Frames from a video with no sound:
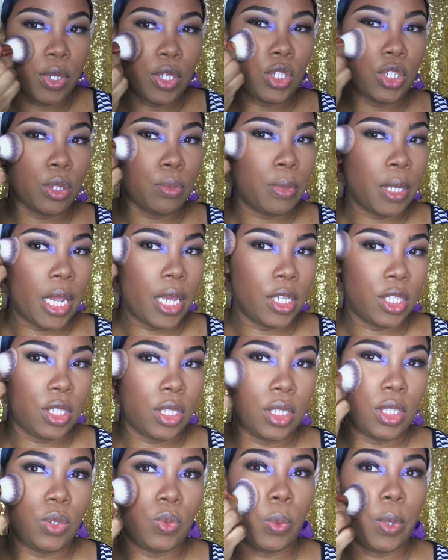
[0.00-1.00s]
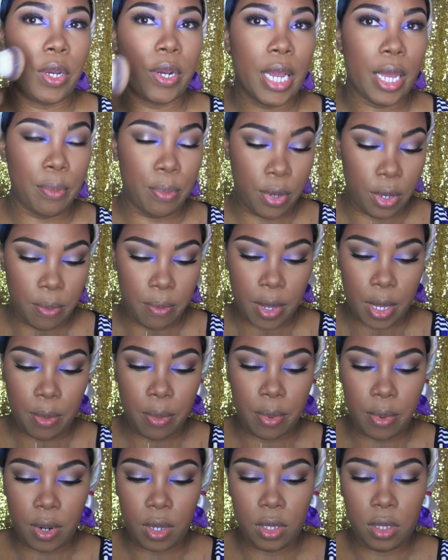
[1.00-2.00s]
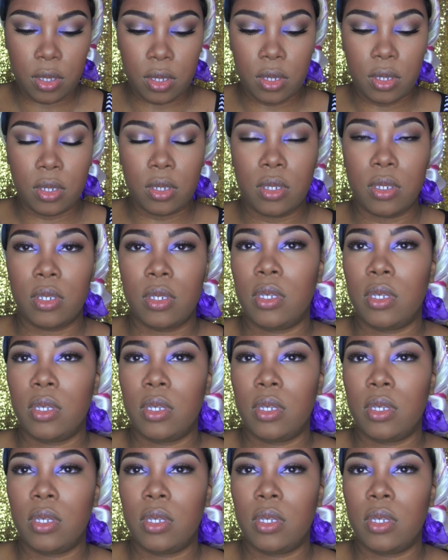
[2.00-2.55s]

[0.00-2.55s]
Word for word: put your blush is where I put my bronzer